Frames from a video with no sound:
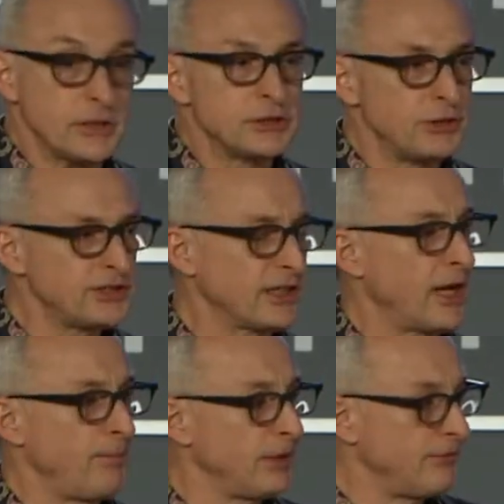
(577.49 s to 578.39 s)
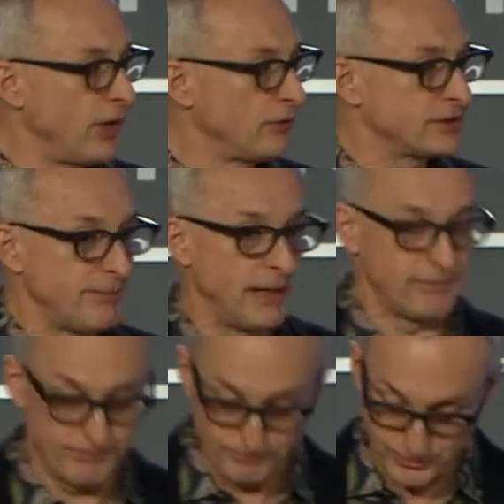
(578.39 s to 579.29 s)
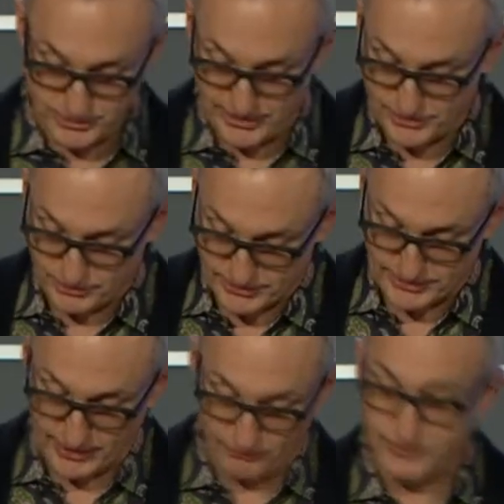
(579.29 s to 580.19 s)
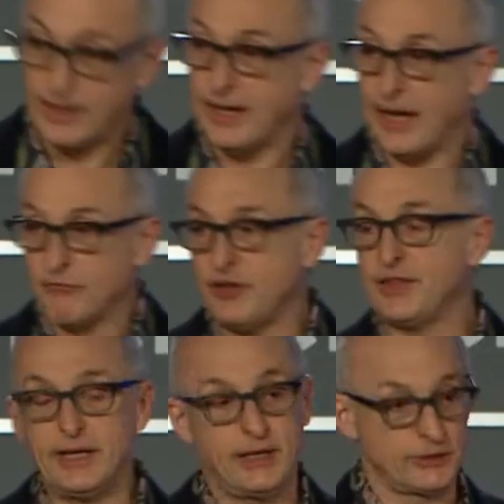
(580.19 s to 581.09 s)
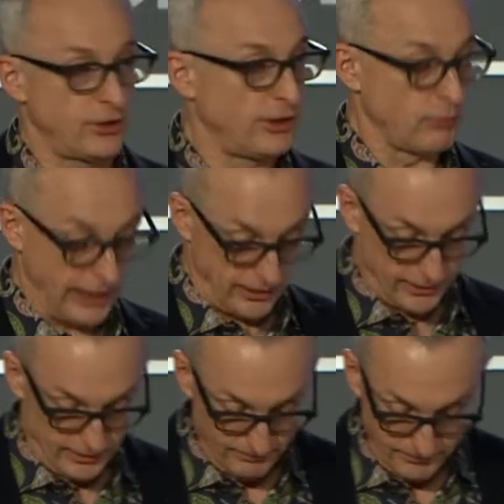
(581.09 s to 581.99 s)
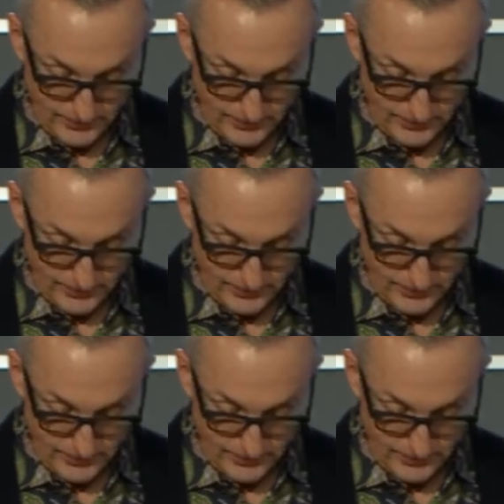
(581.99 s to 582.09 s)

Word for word: So, just a couple of notes about procedural stuff. Everything here is on the record.